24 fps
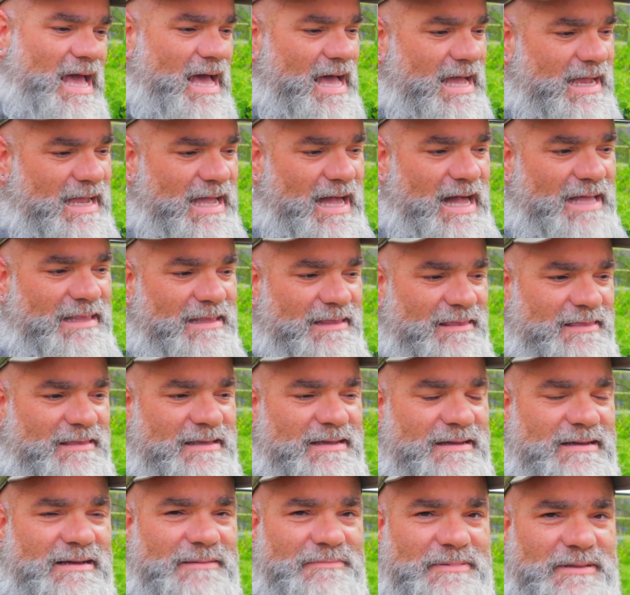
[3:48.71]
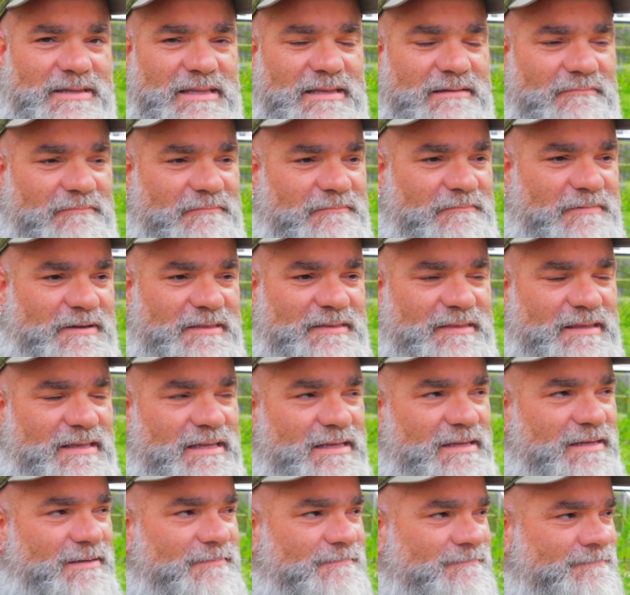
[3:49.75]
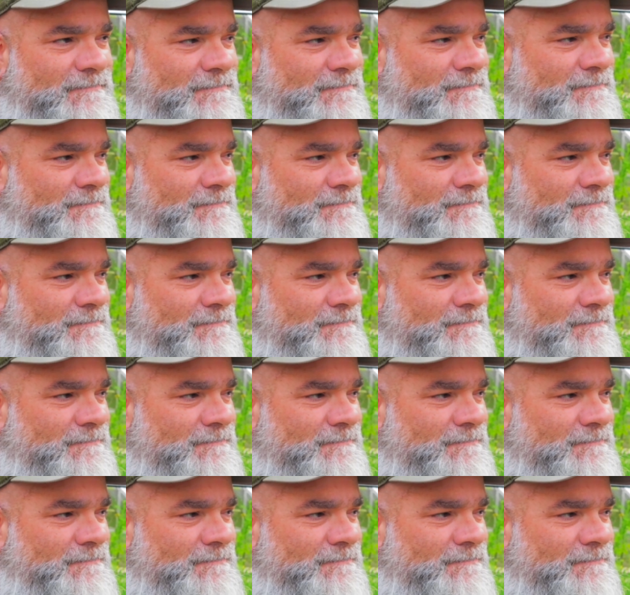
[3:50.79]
I got the thing up, and then within,